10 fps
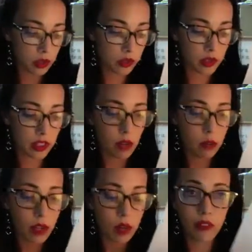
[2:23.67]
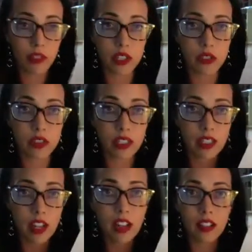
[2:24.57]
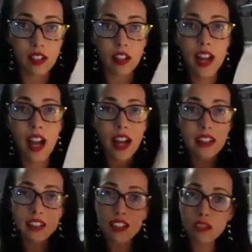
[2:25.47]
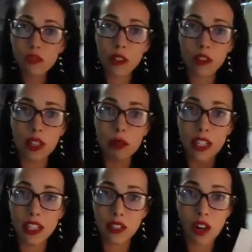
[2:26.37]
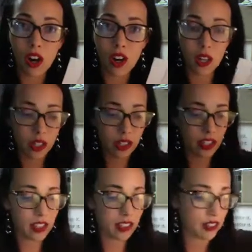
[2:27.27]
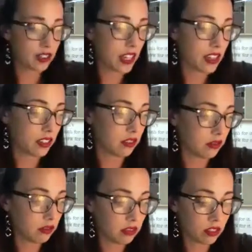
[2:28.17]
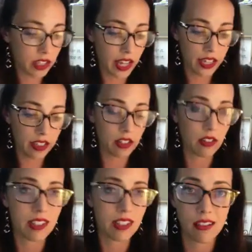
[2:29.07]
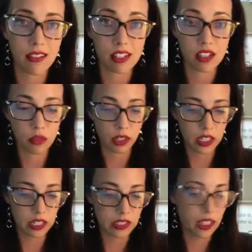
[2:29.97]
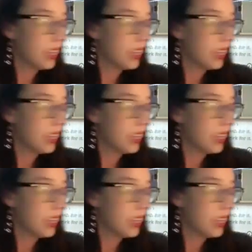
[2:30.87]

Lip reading: So that way whoever's using this color, I just give them their laminated card and they can look at it and go to town, and it's super easy.